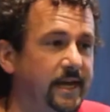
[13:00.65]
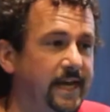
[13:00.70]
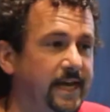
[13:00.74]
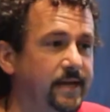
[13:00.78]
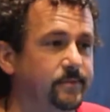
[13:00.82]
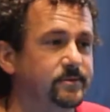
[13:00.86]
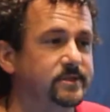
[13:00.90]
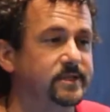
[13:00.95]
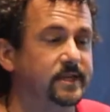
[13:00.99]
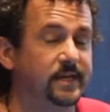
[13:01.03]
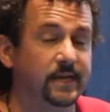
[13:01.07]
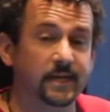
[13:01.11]

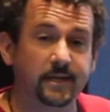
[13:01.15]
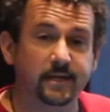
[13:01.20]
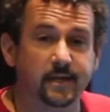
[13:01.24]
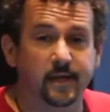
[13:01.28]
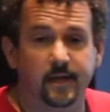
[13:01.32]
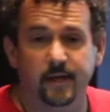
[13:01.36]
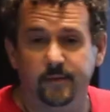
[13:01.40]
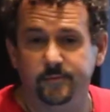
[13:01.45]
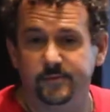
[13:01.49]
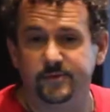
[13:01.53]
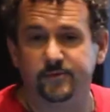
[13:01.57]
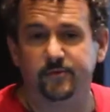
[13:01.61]
names, and it
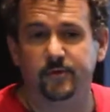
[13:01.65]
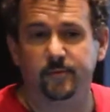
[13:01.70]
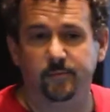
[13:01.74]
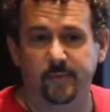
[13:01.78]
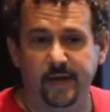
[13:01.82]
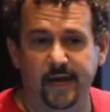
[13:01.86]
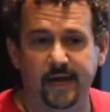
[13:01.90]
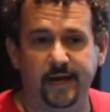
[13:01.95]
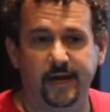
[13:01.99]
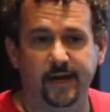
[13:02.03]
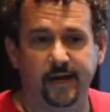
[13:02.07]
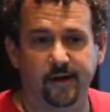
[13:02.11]
comes from
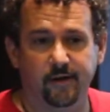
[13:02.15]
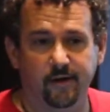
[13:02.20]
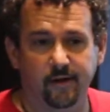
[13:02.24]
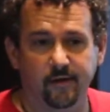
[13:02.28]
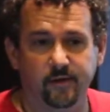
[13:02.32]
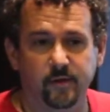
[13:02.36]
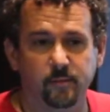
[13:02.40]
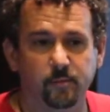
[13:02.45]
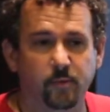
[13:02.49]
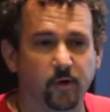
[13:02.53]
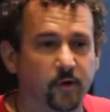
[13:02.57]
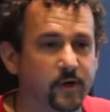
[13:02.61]
that era,
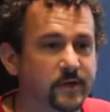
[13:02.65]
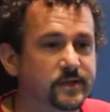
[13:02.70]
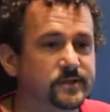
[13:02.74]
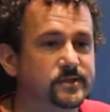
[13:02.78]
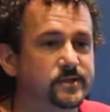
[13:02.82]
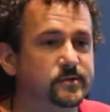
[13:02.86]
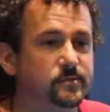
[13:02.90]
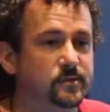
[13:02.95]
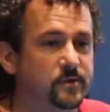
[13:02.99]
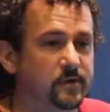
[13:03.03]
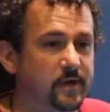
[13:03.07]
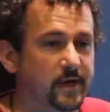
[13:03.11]
the boarding
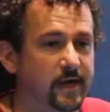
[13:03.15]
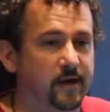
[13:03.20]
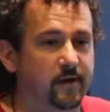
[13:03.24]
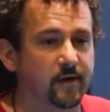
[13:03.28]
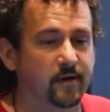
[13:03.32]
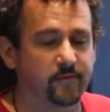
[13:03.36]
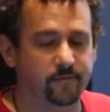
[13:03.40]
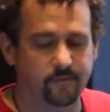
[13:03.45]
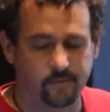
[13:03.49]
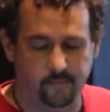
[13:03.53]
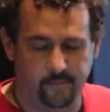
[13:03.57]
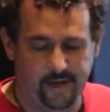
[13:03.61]
school
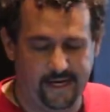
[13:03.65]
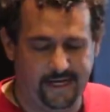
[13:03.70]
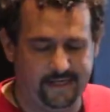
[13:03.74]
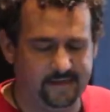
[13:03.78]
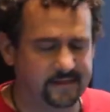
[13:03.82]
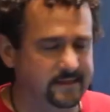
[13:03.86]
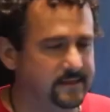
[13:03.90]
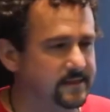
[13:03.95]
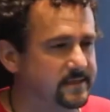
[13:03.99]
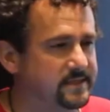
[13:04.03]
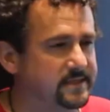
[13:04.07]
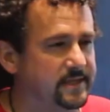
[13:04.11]
era from
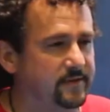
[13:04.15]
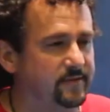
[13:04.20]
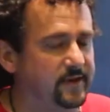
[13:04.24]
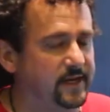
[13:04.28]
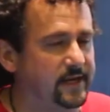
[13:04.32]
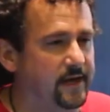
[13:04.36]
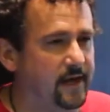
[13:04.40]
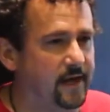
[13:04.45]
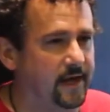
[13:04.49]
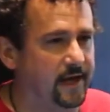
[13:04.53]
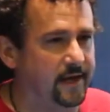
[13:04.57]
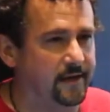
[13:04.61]

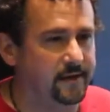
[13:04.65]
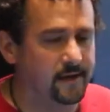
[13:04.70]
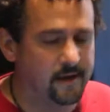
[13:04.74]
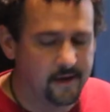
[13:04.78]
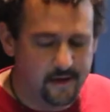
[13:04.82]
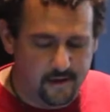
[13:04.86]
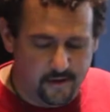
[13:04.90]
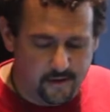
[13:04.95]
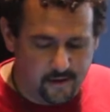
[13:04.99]
1879,